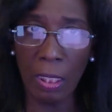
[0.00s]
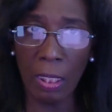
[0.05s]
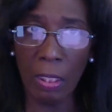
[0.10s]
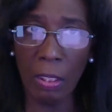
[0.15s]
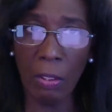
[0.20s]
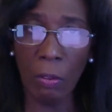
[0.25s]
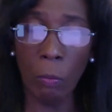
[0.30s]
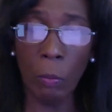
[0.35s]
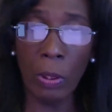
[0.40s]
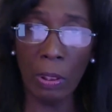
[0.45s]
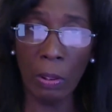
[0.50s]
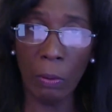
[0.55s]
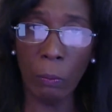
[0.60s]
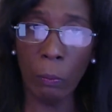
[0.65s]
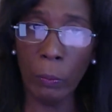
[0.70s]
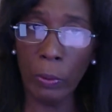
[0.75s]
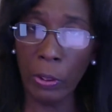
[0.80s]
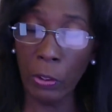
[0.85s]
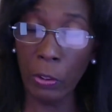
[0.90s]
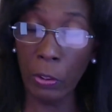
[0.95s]
Well,
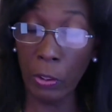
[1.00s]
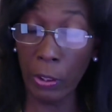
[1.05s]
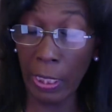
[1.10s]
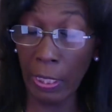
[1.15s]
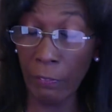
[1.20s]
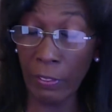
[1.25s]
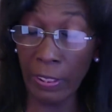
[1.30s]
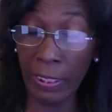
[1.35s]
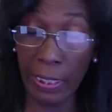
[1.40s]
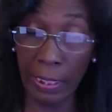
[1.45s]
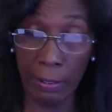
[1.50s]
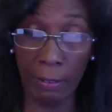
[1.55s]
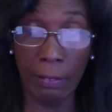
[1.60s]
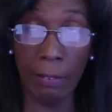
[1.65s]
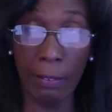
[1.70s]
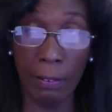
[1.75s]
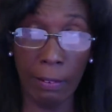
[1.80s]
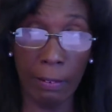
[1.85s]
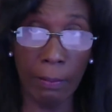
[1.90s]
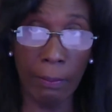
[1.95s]
you could have skills.
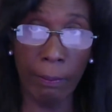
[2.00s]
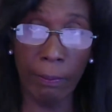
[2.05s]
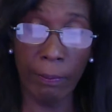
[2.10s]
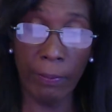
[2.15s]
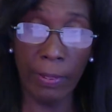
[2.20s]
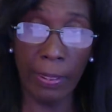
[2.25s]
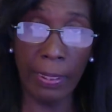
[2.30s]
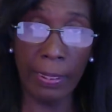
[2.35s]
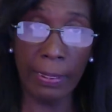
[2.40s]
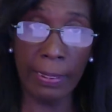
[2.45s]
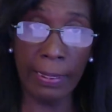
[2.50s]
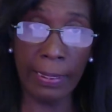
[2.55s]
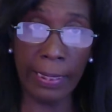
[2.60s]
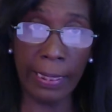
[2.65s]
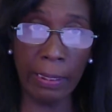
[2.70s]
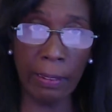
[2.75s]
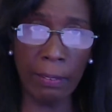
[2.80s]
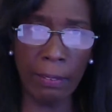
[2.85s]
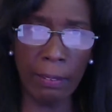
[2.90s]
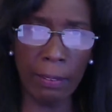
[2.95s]

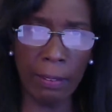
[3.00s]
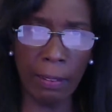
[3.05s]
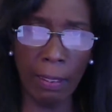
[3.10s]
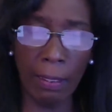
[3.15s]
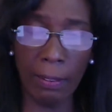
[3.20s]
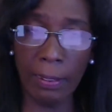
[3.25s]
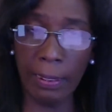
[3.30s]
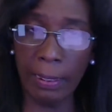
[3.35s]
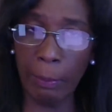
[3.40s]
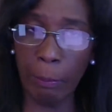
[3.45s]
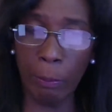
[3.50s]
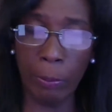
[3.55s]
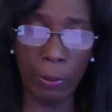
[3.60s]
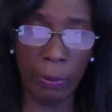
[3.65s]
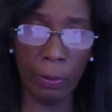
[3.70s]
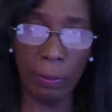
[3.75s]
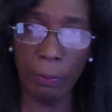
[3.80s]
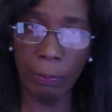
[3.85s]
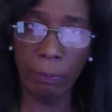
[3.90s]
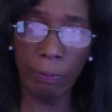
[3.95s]
Skills are
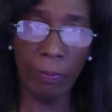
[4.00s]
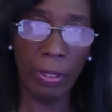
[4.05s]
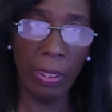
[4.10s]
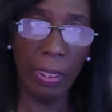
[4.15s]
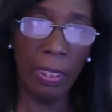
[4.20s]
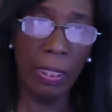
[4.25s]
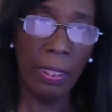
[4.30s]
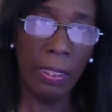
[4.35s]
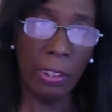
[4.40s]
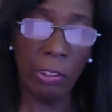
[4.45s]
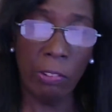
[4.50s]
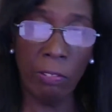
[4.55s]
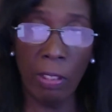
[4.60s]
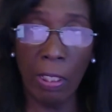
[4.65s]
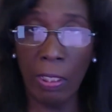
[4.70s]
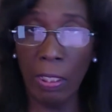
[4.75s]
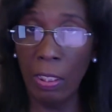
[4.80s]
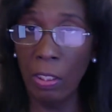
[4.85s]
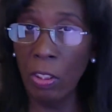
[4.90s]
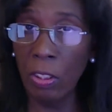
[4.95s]
simple. You're
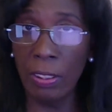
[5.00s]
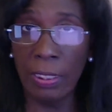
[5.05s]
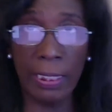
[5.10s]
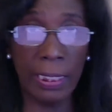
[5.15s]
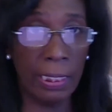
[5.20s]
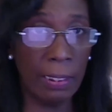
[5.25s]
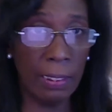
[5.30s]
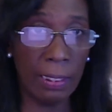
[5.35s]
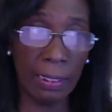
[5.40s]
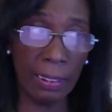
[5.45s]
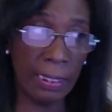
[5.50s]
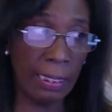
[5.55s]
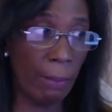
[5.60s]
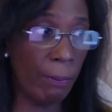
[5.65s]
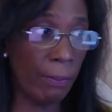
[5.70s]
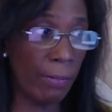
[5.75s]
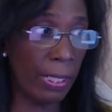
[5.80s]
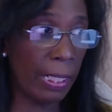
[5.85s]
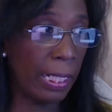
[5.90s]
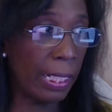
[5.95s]
either not skilled at
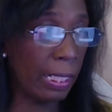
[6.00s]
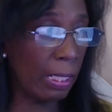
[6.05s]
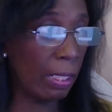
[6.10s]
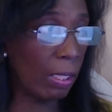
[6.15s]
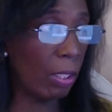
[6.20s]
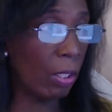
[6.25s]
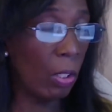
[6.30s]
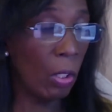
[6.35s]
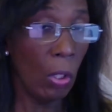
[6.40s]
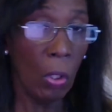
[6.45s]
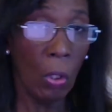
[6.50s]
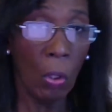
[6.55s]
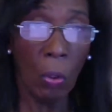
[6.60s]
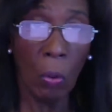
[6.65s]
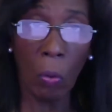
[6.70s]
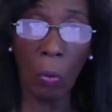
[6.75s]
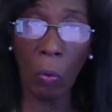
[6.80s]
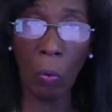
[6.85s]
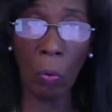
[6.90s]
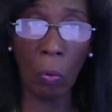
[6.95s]
something,
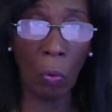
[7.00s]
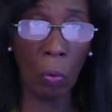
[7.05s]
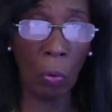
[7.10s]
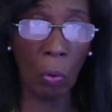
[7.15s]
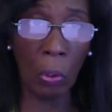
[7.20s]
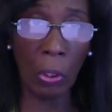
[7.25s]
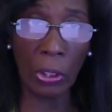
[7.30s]
or